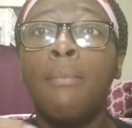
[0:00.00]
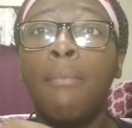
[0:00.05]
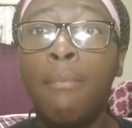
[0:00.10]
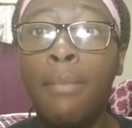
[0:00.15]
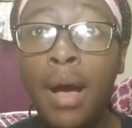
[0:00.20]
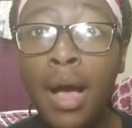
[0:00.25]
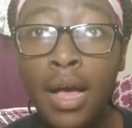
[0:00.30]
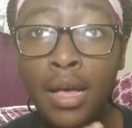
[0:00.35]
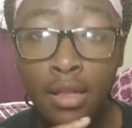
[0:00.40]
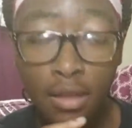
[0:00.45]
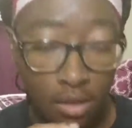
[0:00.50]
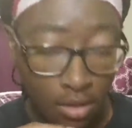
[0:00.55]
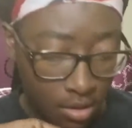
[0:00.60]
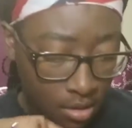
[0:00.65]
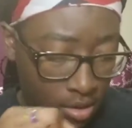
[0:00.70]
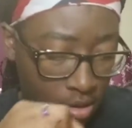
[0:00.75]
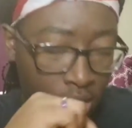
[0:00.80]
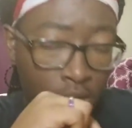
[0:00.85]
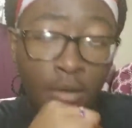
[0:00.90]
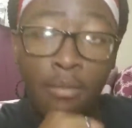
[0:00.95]
My
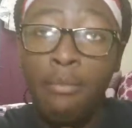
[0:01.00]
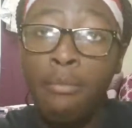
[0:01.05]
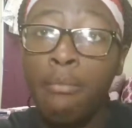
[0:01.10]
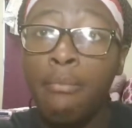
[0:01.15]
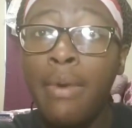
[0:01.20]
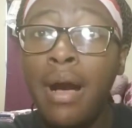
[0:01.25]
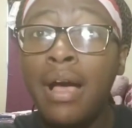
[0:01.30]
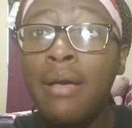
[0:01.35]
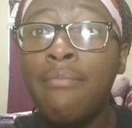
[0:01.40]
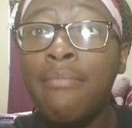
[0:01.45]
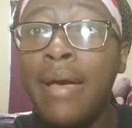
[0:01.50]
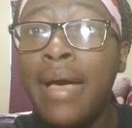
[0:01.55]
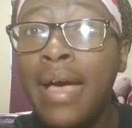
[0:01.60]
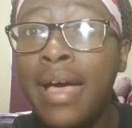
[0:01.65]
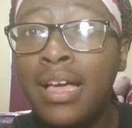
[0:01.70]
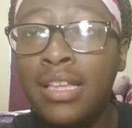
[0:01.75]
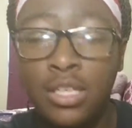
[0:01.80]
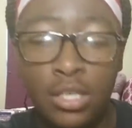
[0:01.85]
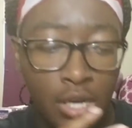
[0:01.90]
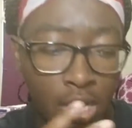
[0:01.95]
my
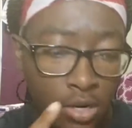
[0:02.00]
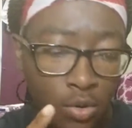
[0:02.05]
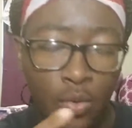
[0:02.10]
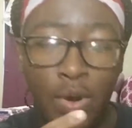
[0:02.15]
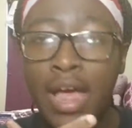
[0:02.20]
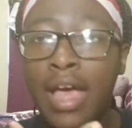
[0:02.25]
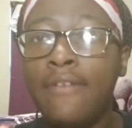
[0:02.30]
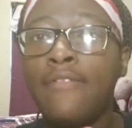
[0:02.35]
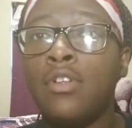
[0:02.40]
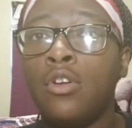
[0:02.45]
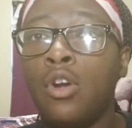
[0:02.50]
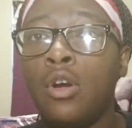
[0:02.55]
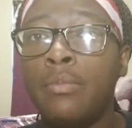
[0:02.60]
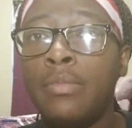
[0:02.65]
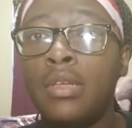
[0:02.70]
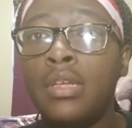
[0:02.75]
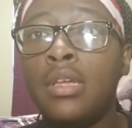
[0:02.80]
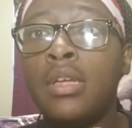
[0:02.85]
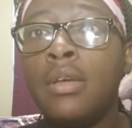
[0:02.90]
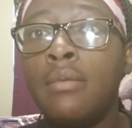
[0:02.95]
badge, I don't have it on
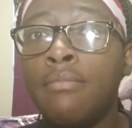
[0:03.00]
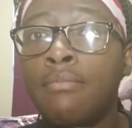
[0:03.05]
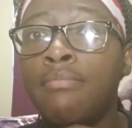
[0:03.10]
me,